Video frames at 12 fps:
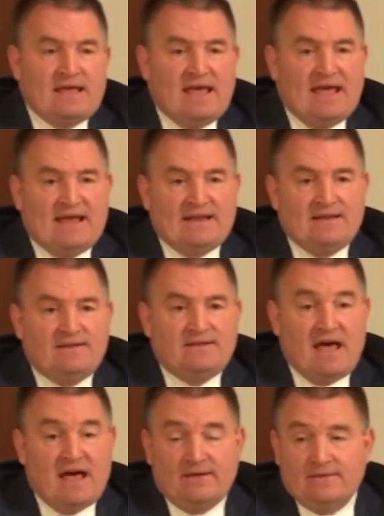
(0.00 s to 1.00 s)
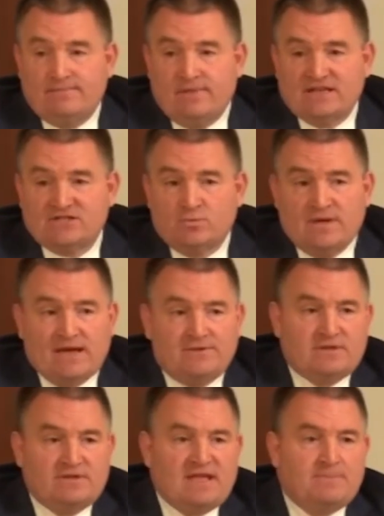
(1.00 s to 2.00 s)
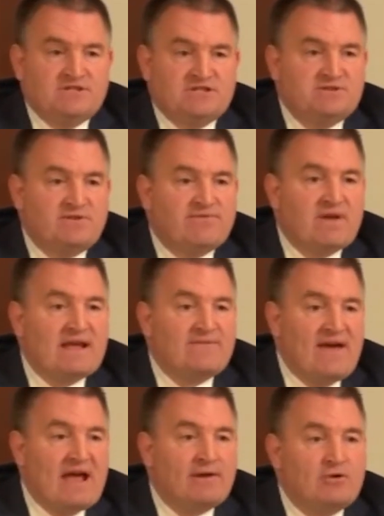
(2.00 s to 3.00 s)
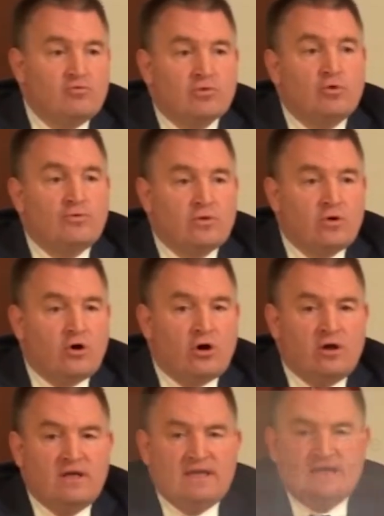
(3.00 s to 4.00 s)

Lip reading: and last week I took the deposition of Frank Farry, who wrote the law,